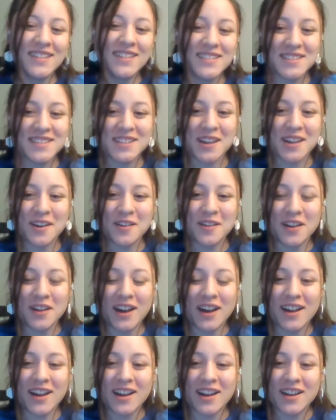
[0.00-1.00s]
So,
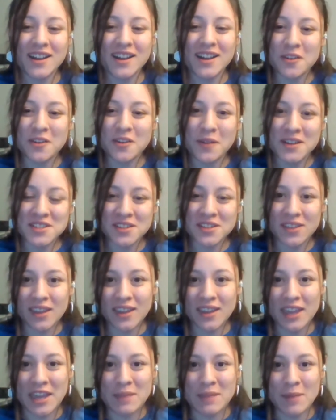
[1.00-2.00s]
uh, another question that
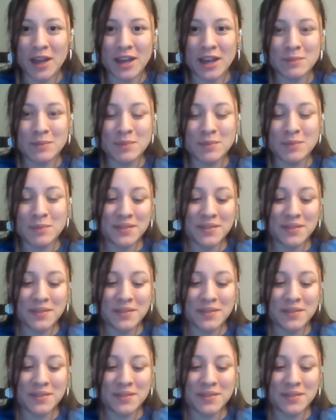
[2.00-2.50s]
came up